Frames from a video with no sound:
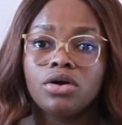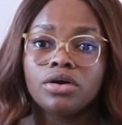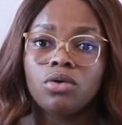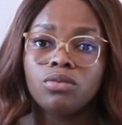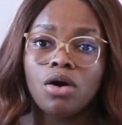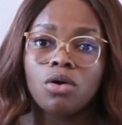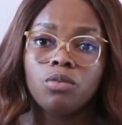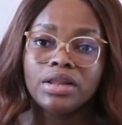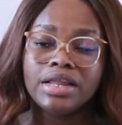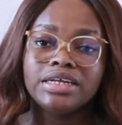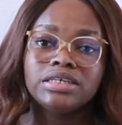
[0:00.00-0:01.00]
are
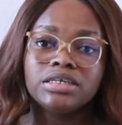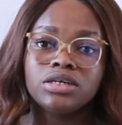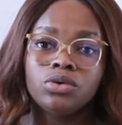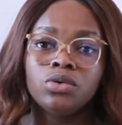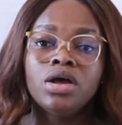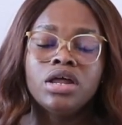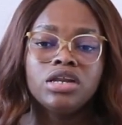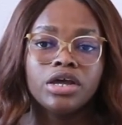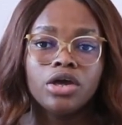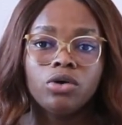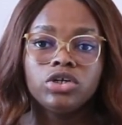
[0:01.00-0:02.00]
willing to
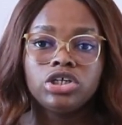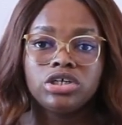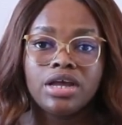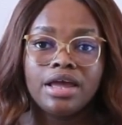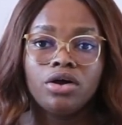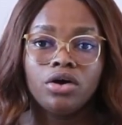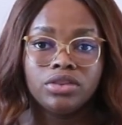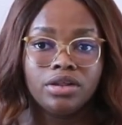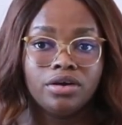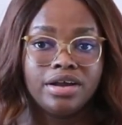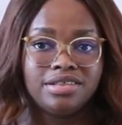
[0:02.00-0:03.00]
negotiate on
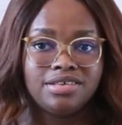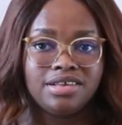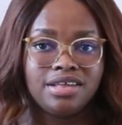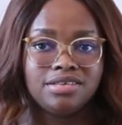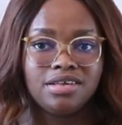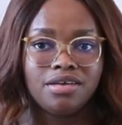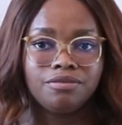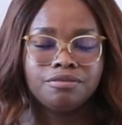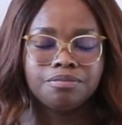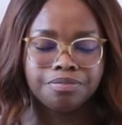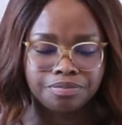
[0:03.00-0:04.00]
their incentive.
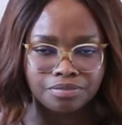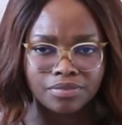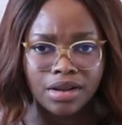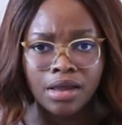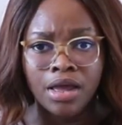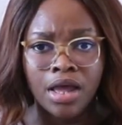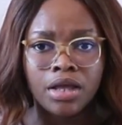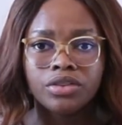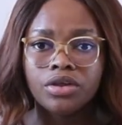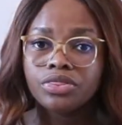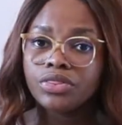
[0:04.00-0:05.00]

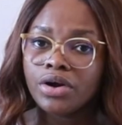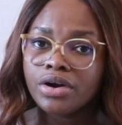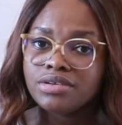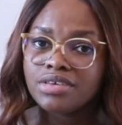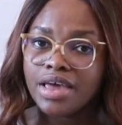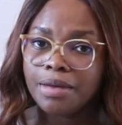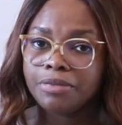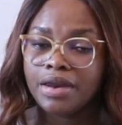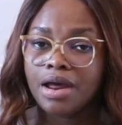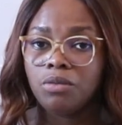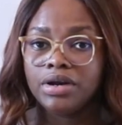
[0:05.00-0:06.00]
The third tip
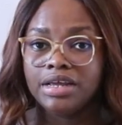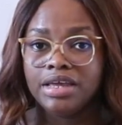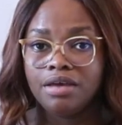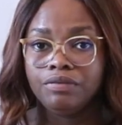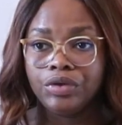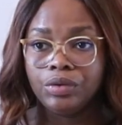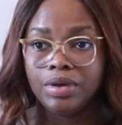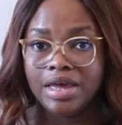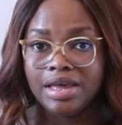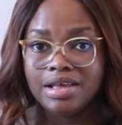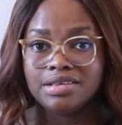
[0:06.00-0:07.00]
that I want to give you
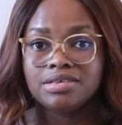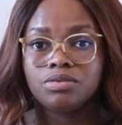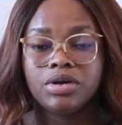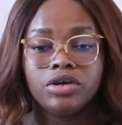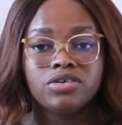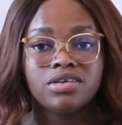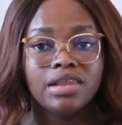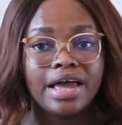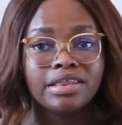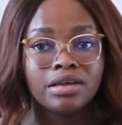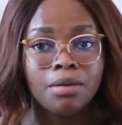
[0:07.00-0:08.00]
is when you're
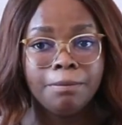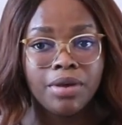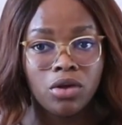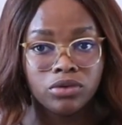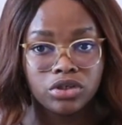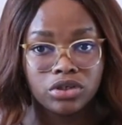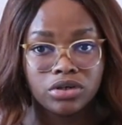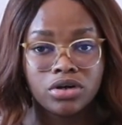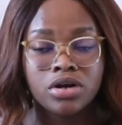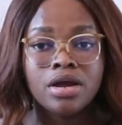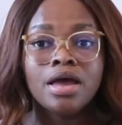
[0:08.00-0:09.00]
selecting a builder,